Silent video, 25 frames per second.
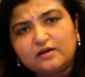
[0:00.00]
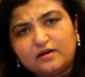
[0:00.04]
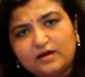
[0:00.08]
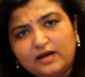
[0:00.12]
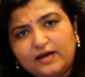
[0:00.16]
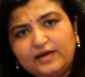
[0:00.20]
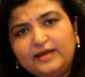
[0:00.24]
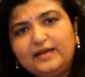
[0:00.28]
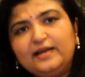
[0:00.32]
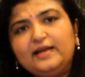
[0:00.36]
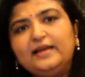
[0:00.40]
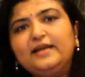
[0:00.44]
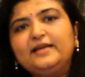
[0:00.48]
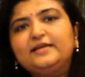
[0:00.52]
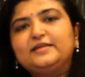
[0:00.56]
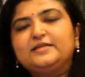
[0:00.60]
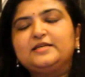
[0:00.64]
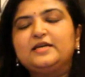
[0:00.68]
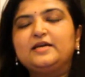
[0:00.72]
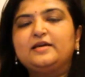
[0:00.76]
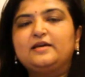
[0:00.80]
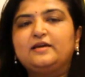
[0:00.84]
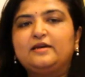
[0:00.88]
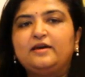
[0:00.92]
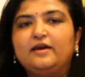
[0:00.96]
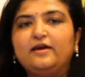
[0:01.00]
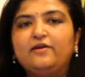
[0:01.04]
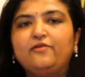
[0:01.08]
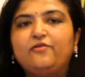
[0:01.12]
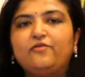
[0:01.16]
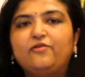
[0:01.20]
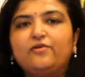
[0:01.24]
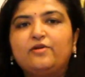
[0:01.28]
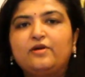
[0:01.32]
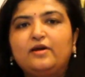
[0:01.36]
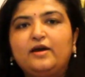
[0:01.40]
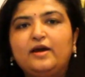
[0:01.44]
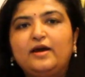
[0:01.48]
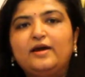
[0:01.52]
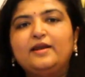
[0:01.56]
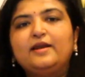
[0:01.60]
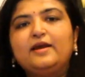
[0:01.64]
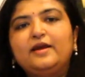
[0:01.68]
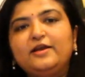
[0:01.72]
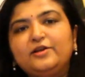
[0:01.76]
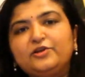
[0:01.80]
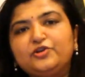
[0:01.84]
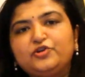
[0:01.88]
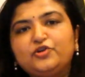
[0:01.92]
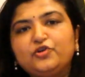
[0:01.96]
Kindly take care and
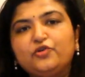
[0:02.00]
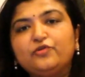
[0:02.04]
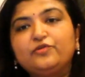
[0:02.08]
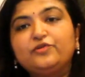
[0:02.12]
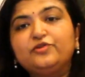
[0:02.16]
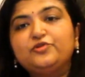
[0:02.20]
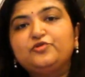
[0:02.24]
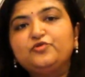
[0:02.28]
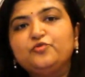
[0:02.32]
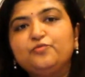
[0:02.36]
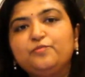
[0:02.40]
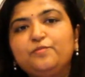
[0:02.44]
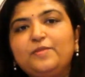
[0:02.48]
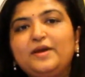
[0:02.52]
ensure that you